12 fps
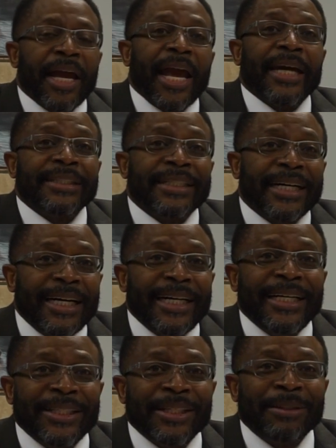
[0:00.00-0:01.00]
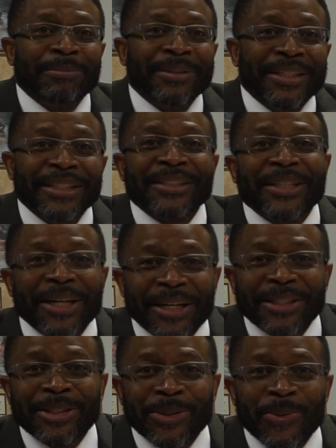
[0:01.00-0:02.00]
And cleanup is the
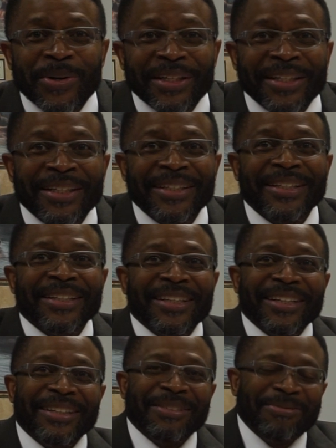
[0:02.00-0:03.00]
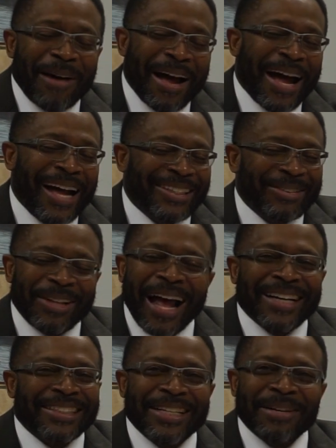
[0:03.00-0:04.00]
other 20. Uh, my used,
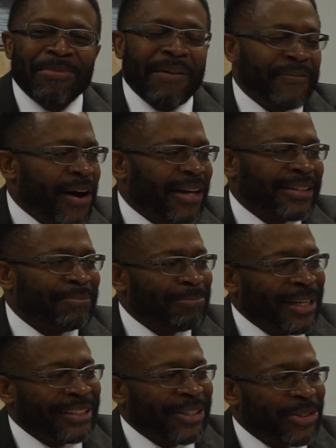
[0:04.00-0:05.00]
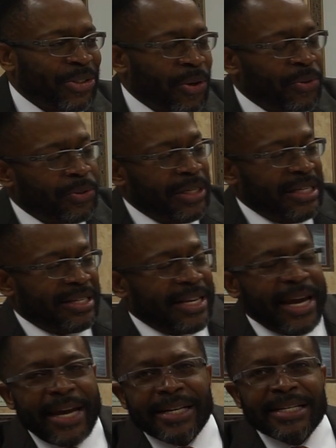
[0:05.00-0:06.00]
I could hear my father, bless his soul, he's
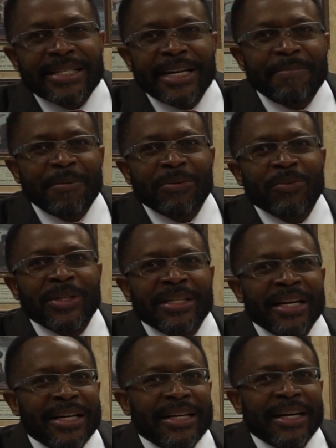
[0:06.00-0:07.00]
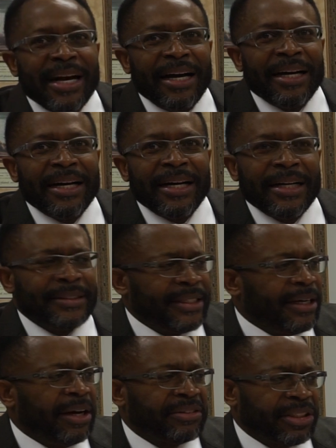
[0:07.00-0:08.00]
dead and sleeping with uh, the
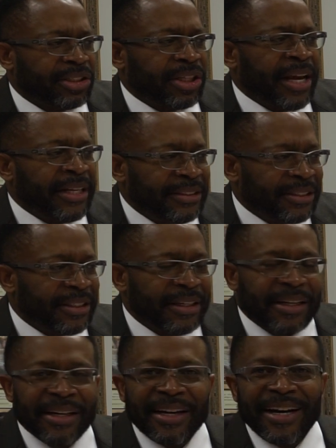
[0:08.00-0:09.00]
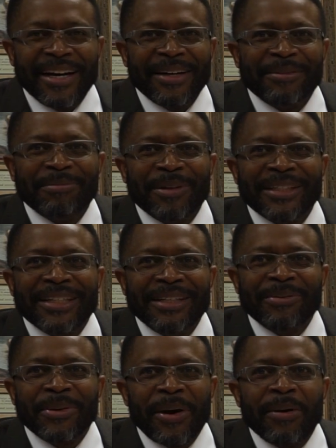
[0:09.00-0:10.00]
other saints. Uh, but
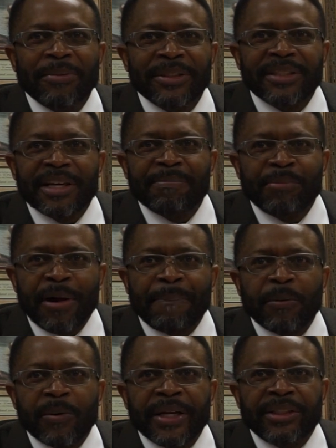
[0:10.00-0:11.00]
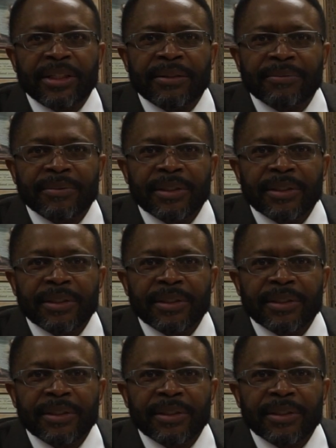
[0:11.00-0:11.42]
he would always say, preparation.